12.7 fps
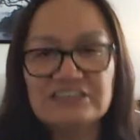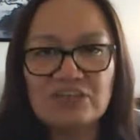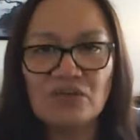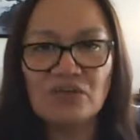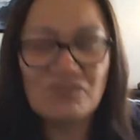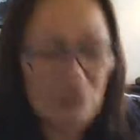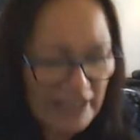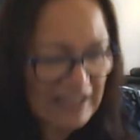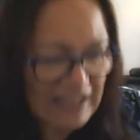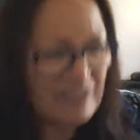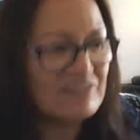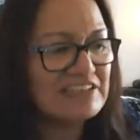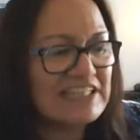
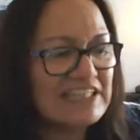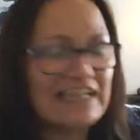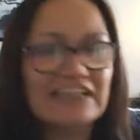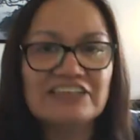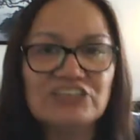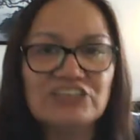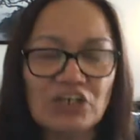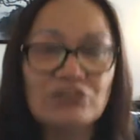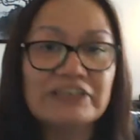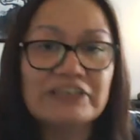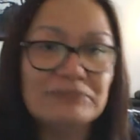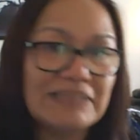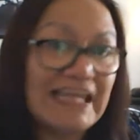forever showing
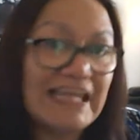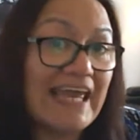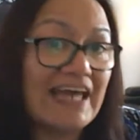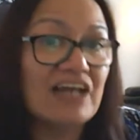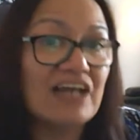me how.